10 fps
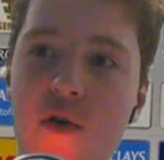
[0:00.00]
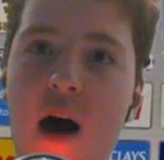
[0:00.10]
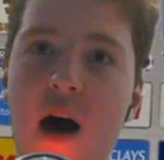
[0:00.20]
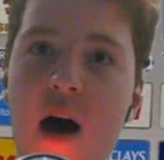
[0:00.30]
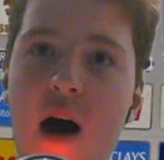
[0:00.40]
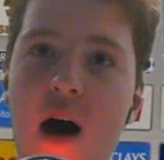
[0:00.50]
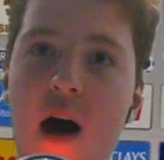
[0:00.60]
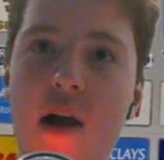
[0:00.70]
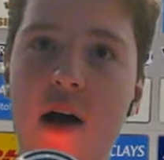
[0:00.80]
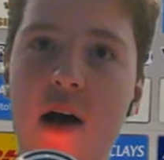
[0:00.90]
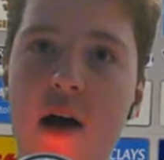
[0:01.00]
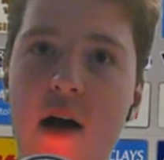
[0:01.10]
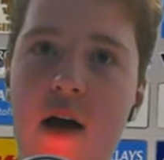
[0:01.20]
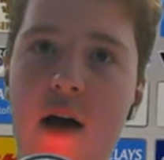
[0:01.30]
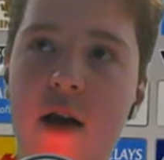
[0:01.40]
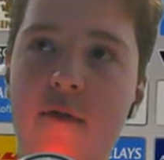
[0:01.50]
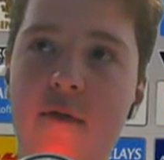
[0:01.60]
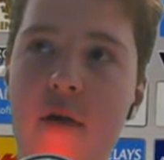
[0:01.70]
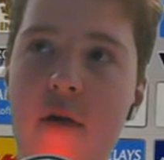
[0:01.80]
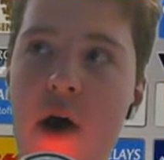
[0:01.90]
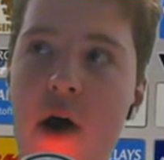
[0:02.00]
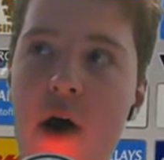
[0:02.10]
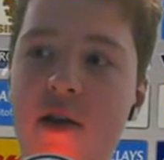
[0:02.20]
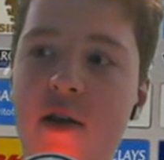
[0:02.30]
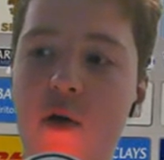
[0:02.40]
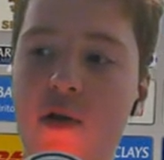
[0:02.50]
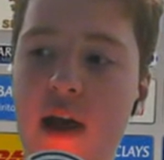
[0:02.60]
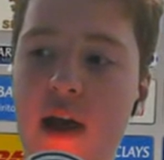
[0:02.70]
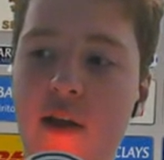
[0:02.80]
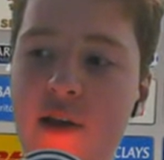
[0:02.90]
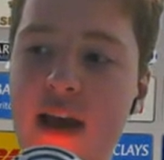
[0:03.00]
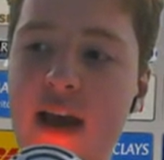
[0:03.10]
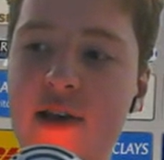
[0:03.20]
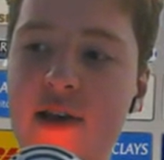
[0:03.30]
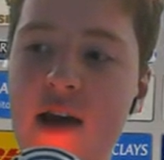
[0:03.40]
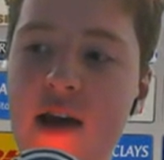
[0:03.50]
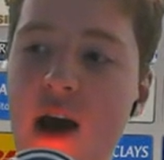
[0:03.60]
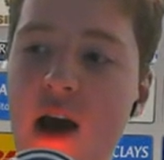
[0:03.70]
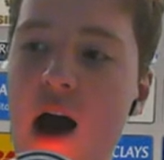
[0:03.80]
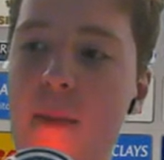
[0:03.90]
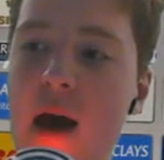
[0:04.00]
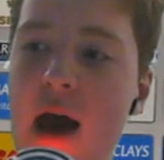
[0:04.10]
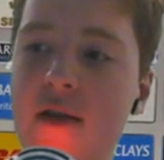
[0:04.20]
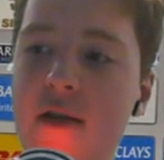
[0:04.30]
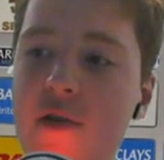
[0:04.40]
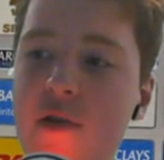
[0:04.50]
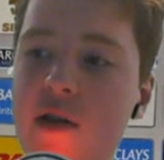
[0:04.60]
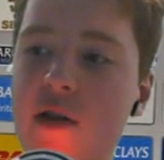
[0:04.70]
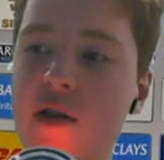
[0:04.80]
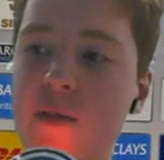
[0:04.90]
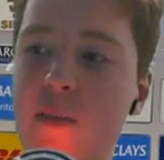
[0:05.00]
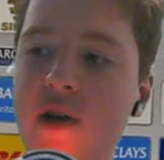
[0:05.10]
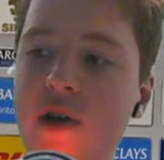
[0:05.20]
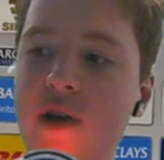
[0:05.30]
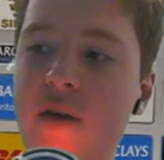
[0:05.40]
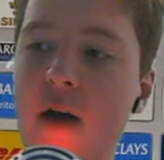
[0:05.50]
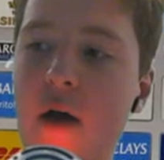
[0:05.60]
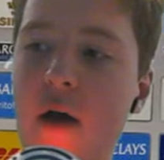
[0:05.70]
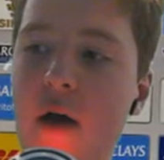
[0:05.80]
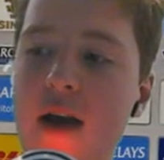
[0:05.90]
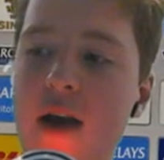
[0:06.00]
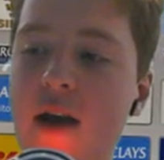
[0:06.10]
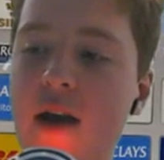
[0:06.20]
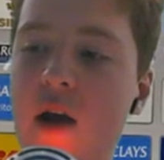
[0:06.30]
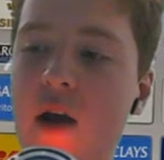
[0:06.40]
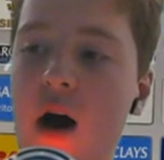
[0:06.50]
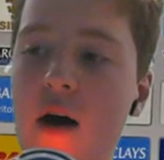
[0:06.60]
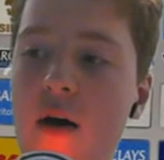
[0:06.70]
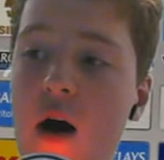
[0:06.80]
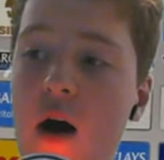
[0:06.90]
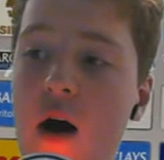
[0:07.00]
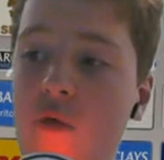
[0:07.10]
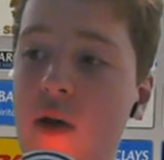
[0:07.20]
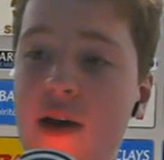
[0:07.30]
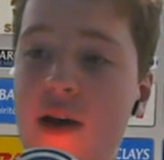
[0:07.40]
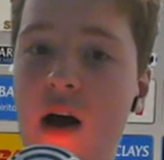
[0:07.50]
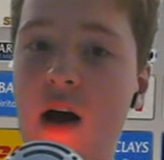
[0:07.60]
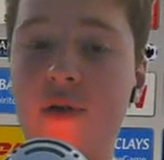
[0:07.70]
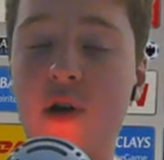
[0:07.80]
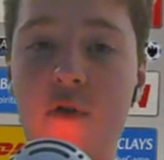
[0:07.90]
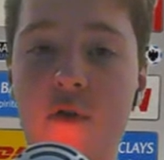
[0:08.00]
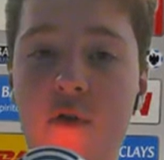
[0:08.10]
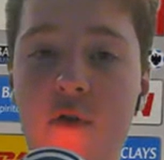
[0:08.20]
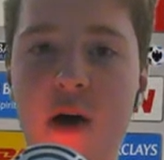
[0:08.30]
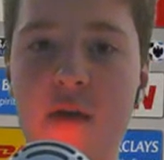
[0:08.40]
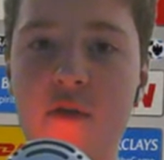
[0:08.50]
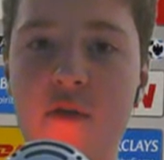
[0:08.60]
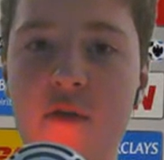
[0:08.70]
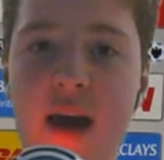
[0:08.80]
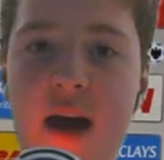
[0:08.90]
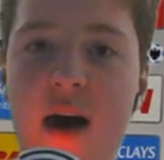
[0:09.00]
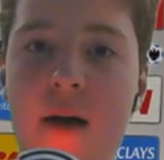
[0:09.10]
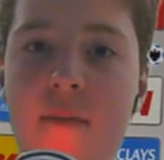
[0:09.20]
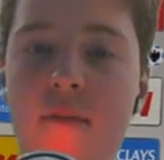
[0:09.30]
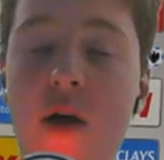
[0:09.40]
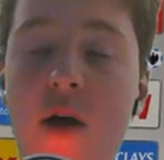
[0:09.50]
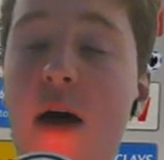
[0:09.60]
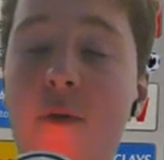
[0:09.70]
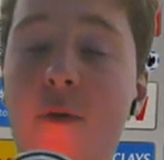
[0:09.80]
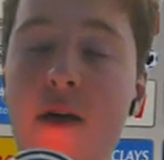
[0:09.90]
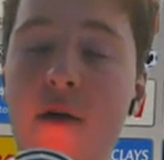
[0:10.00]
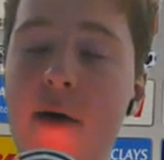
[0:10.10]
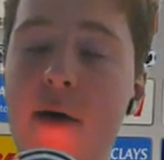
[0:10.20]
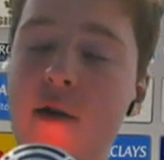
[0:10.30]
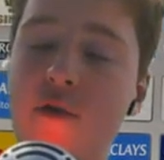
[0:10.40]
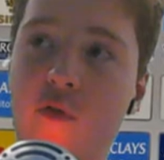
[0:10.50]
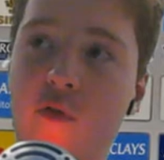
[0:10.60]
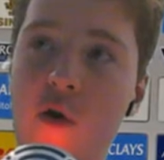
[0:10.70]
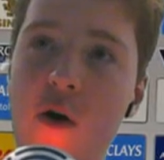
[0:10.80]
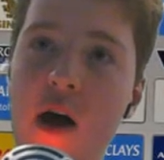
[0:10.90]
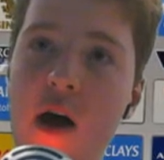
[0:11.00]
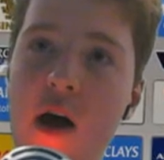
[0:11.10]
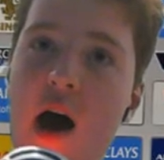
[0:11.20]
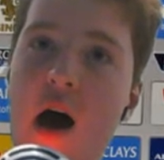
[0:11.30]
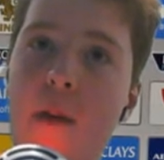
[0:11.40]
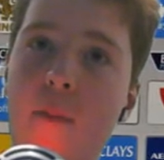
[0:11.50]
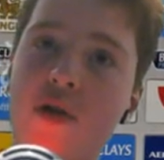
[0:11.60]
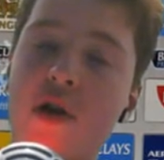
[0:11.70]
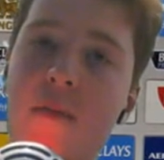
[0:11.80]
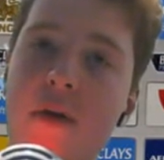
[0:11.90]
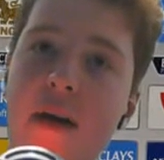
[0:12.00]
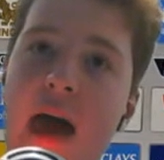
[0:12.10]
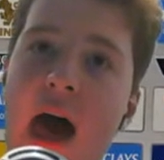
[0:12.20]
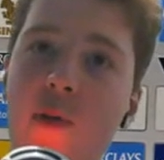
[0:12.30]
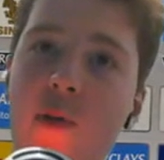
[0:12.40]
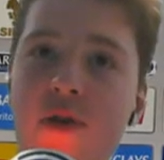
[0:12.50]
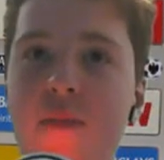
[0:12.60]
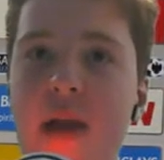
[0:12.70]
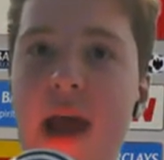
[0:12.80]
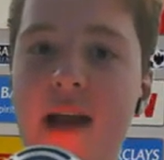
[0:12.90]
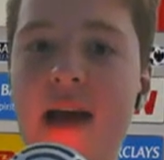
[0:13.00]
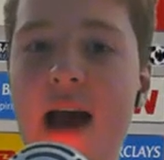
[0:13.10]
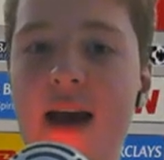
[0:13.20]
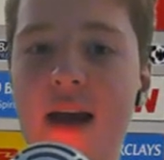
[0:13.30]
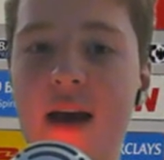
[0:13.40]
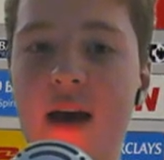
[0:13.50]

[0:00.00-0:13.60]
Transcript: the kind of run into towards the end of the season, and the supporters are very are great, show great support every week, no matter whether we win, lose or draw, but also it helps when you're playing attacking,